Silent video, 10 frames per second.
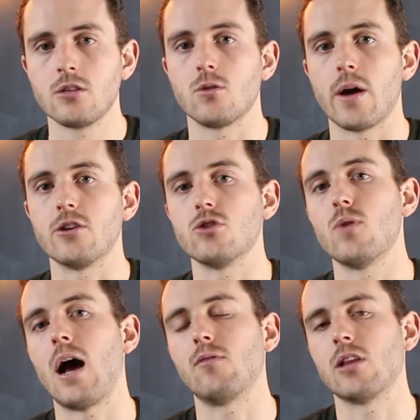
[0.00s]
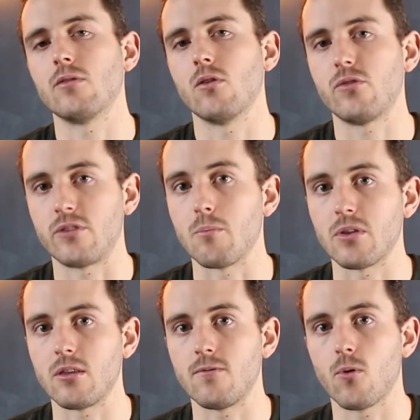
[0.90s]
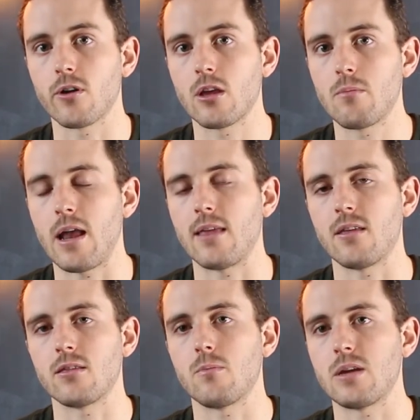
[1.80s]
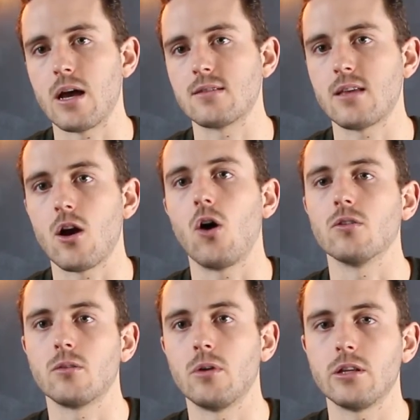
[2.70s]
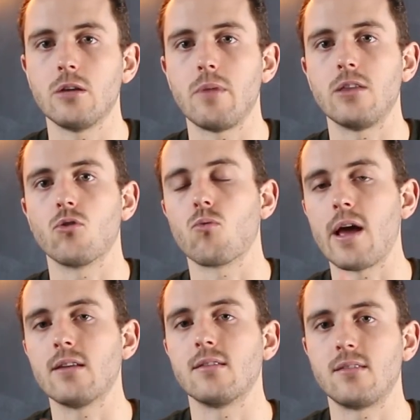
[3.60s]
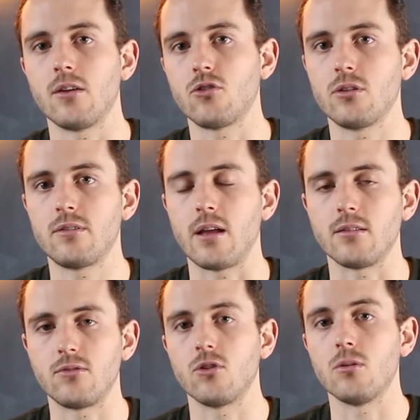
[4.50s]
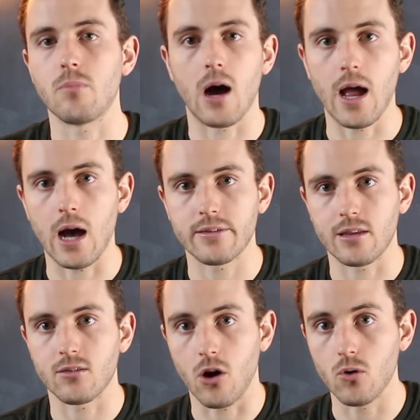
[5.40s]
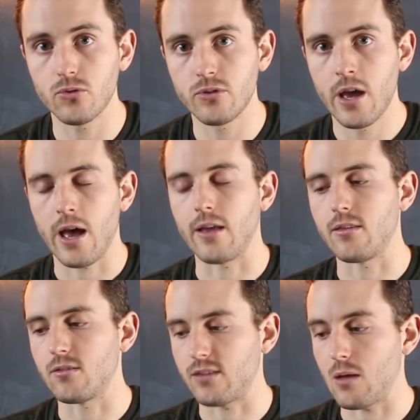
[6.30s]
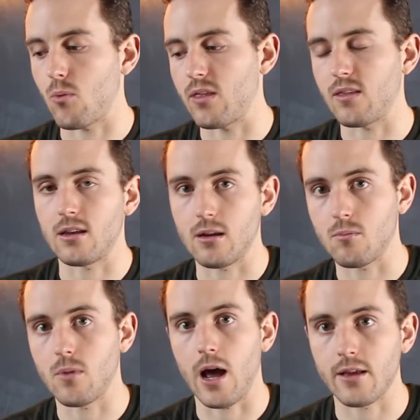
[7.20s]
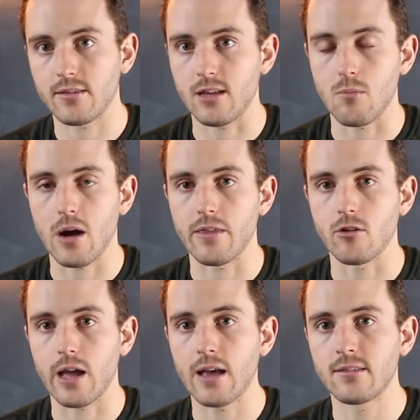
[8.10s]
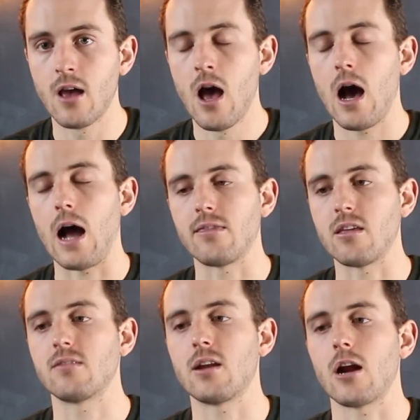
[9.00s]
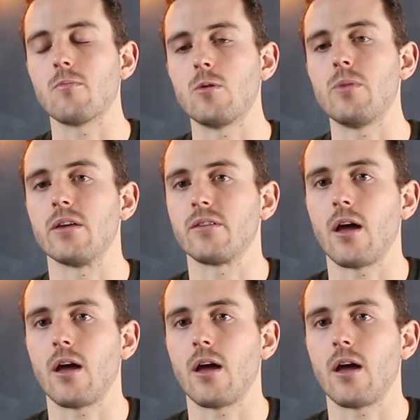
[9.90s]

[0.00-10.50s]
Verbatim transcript: So I do have a level of sympathy for them. And I think that because they ultimately made the right decisions and stood by us as hosts the same way they did uh, stand by their guests, I think that Airbnb has